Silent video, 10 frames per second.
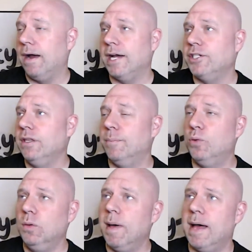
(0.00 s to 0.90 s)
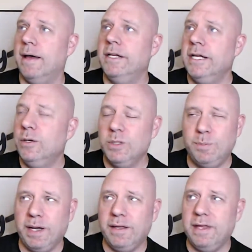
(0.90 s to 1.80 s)
Actually, the pool bar was
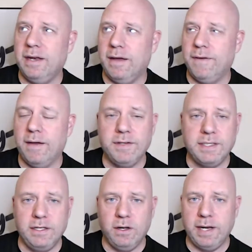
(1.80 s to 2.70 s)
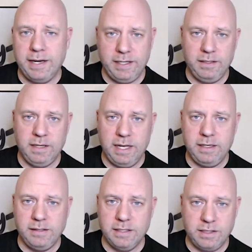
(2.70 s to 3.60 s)
bigger than I've ever seen on any
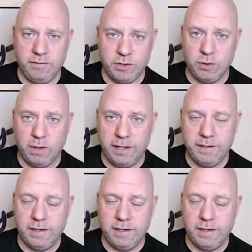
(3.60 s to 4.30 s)
Disney resort.